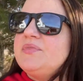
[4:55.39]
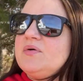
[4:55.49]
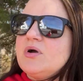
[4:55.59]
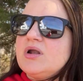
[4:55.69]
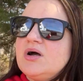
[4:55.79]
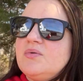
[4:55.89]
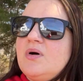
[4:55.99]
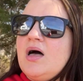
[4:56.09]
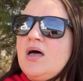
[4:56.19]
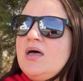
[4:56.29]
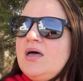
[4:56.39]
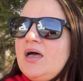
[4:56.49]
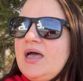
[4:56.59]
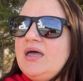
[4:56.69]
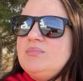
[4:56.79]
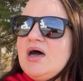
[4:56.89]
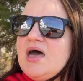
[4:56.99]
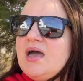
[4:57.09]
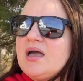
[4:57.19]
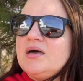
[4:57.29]
Then we're gonna go head
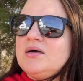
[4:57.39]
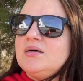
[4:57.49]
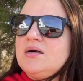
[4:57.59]
back.